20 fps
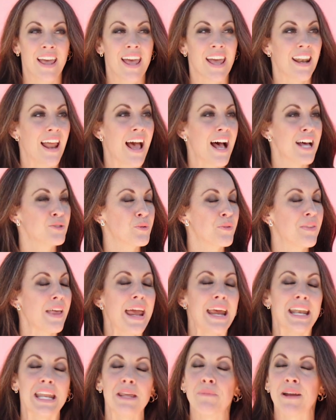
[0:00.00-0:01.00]
And as with
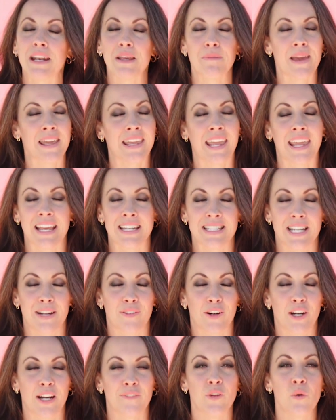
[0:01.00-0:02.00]
any money-making
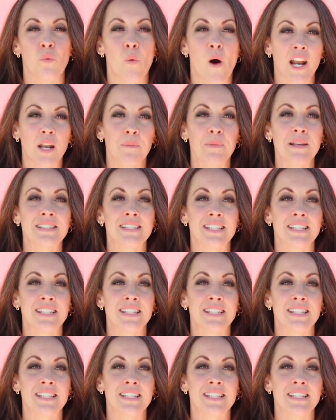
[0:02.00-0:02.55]
endeavor, if you wanna be